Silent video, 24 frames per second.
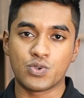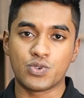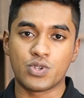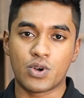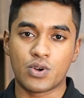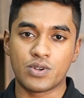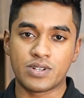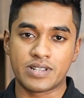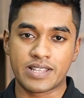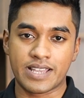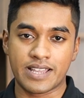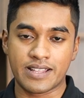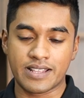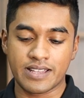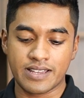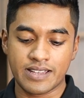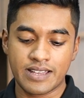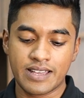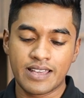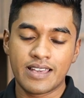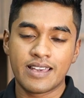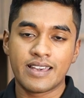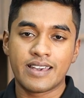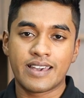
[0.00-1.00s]
you don't
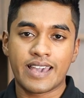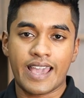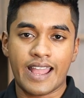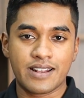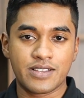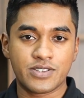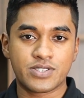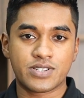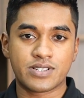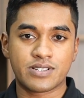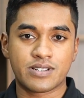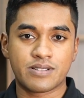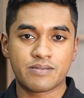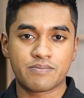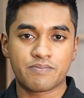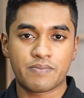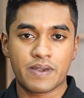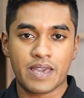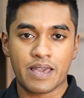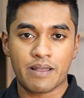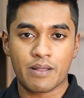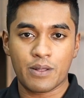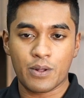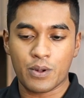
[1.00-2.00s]
need additional
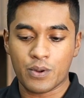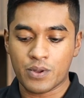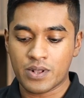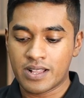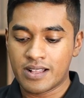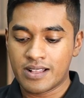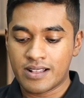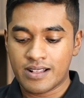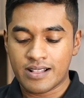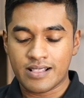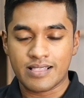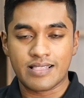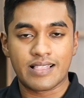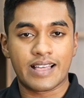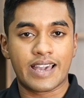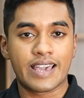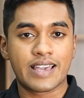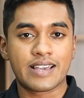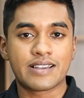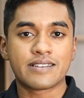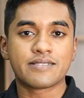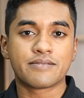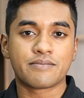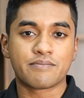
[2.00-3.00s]
payload
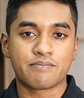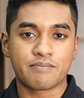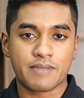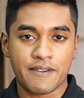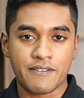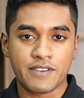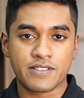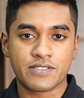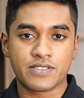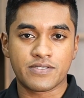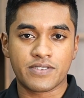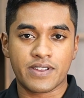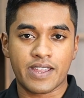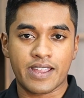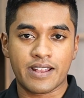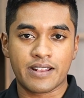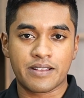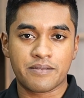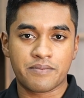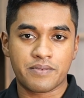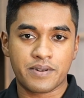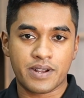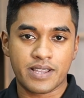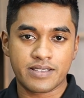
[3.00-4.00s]
like Mavic three
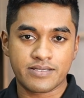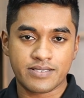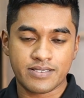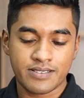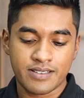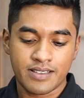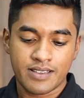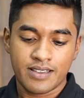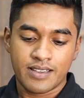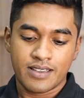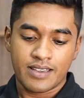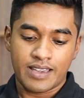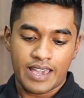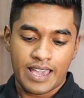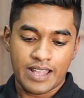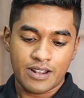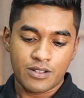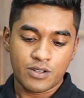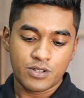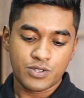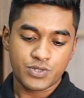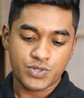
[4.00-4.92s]
Enterprise. And